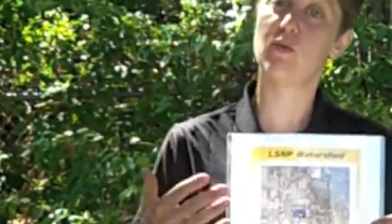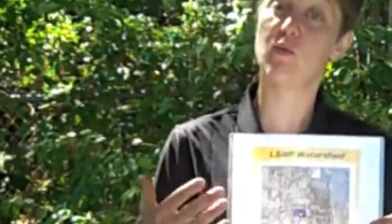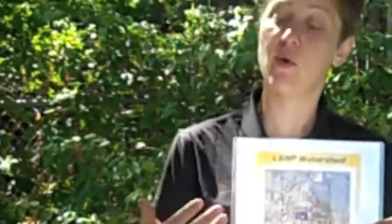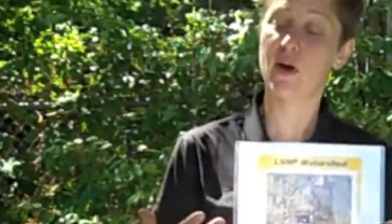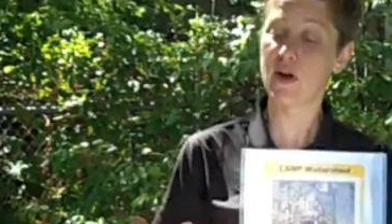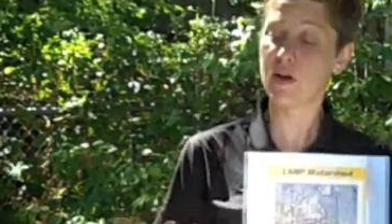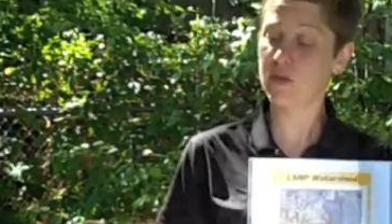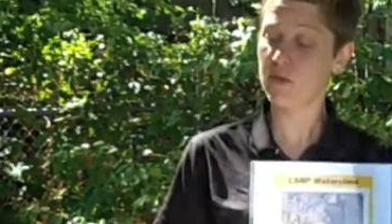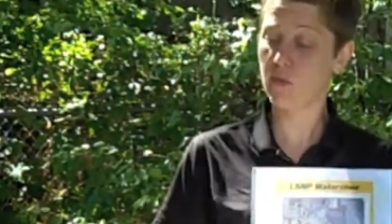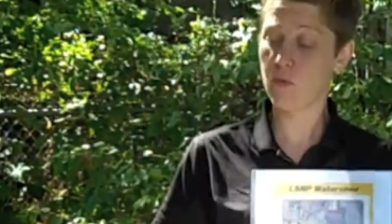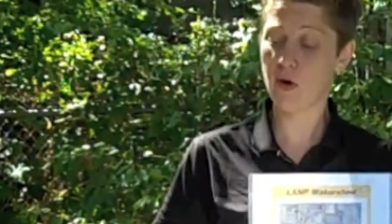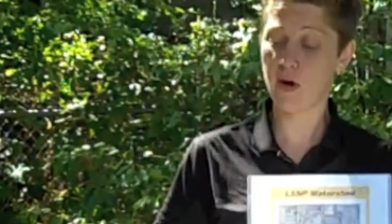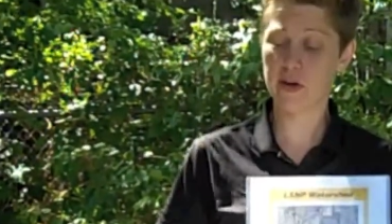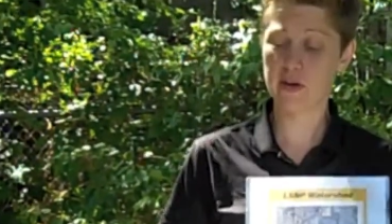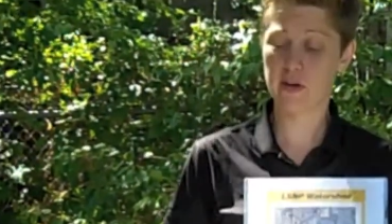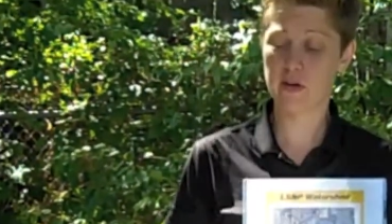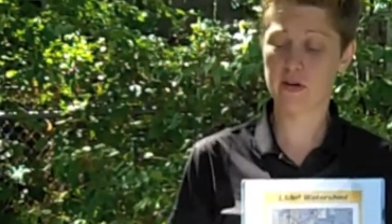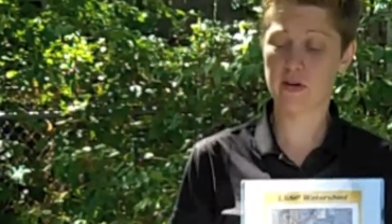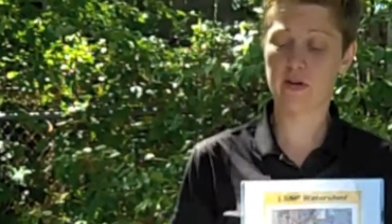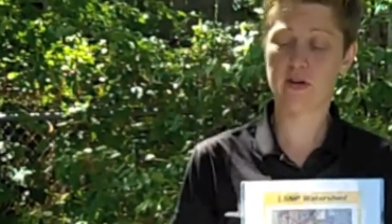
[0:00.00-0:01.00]
where the
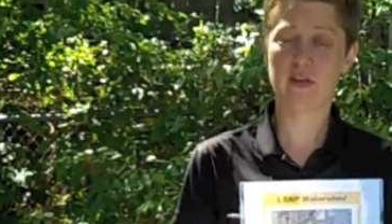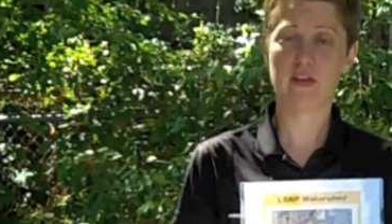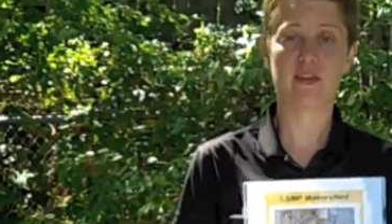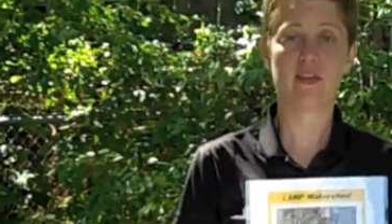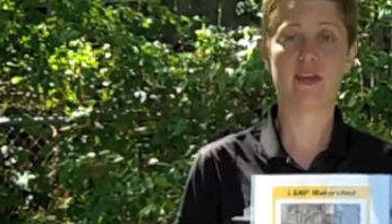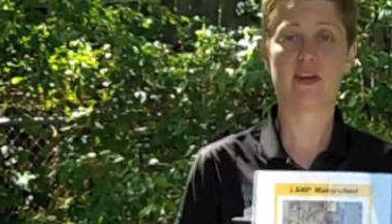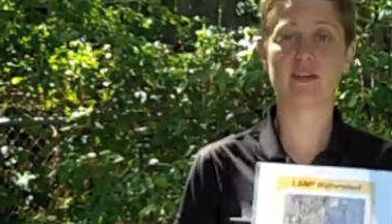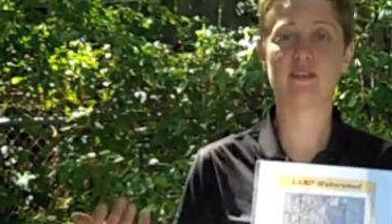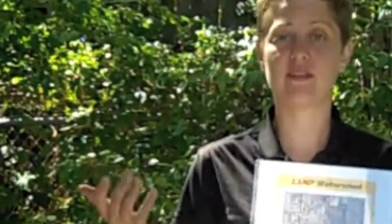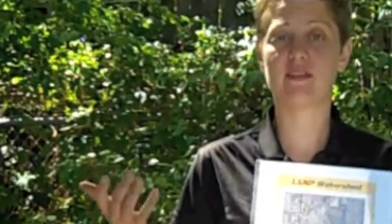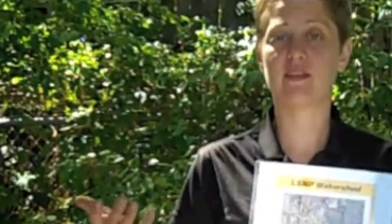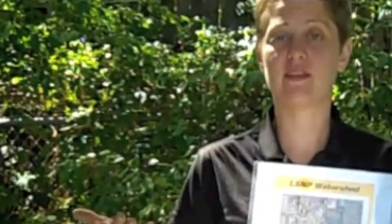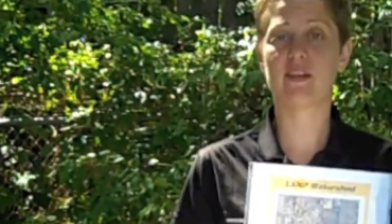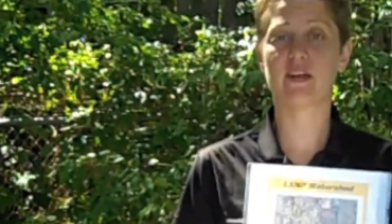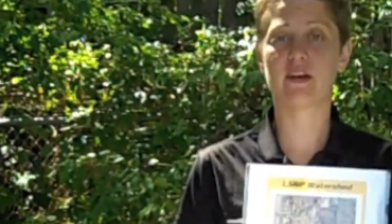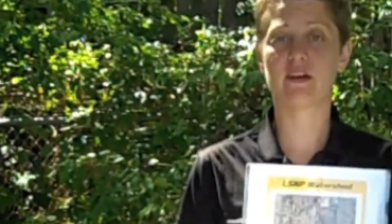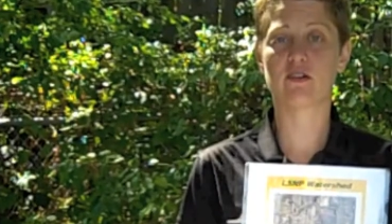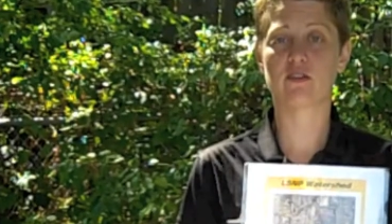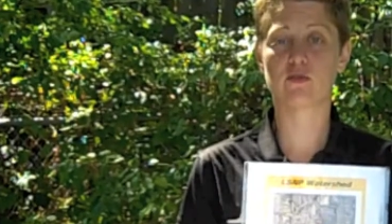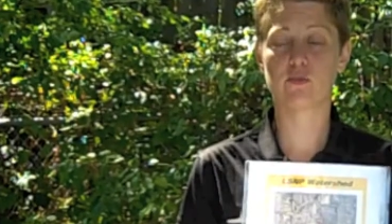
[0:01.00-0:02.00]
water that is in
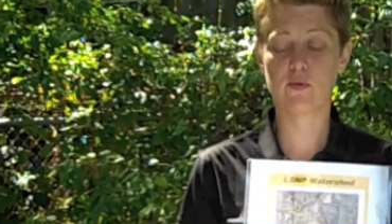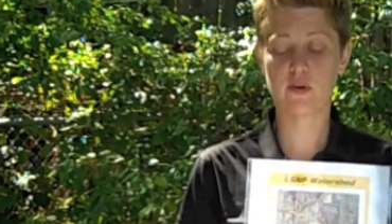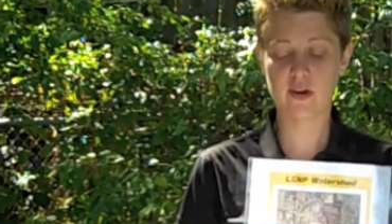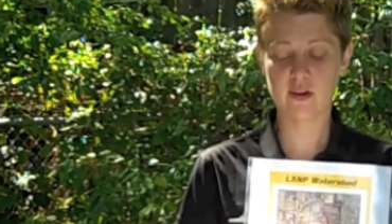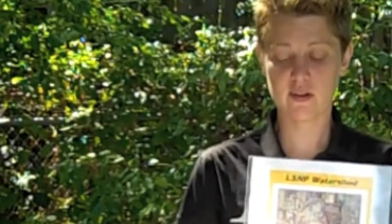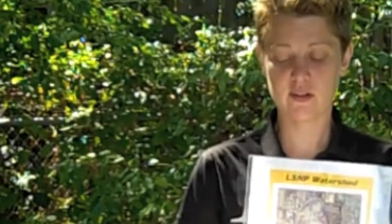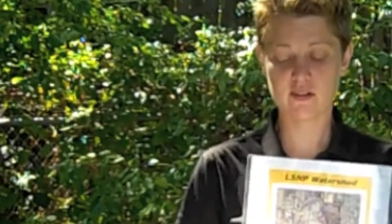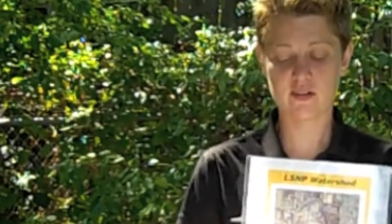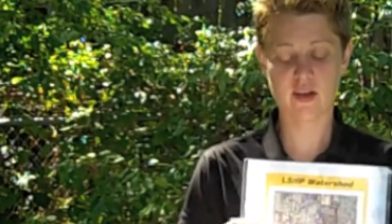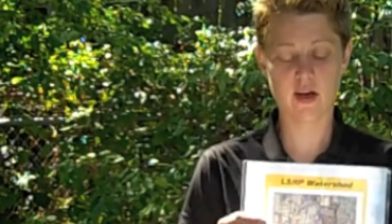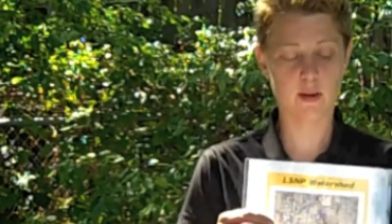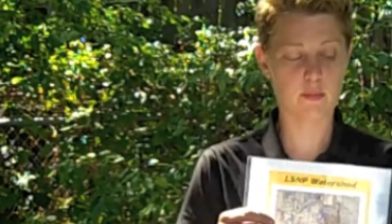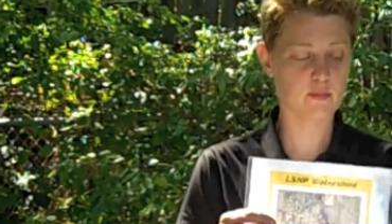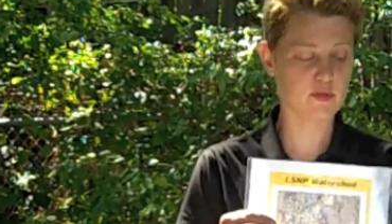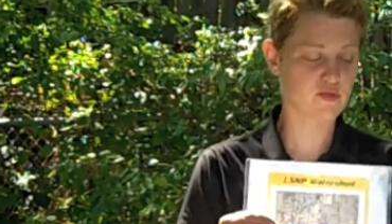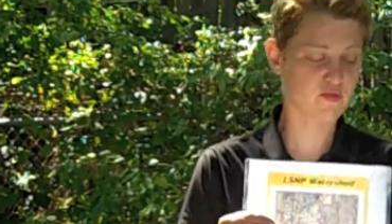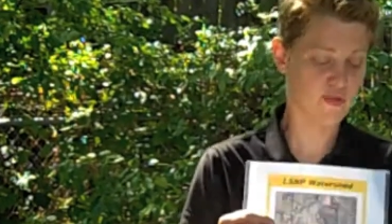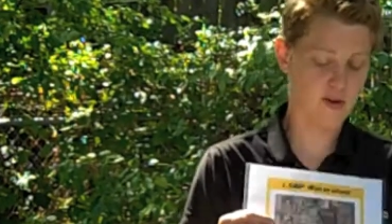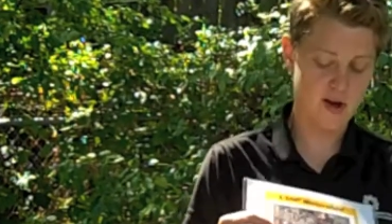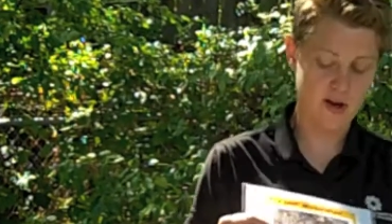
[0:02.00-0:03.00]
Leonard Springs comes
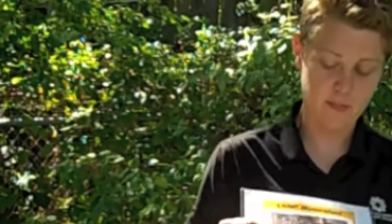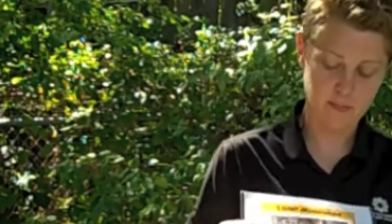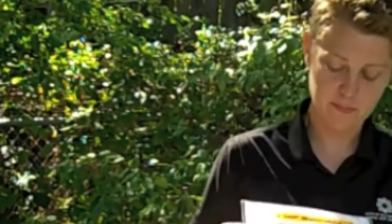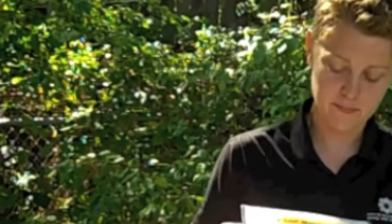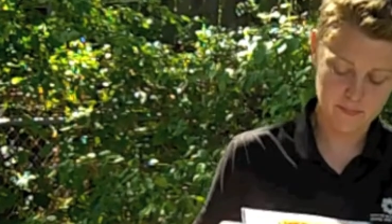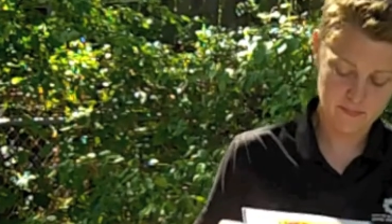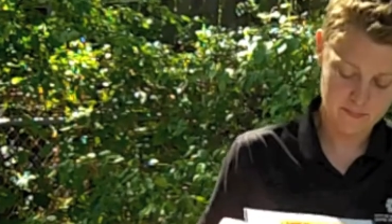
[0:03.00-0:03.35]
from.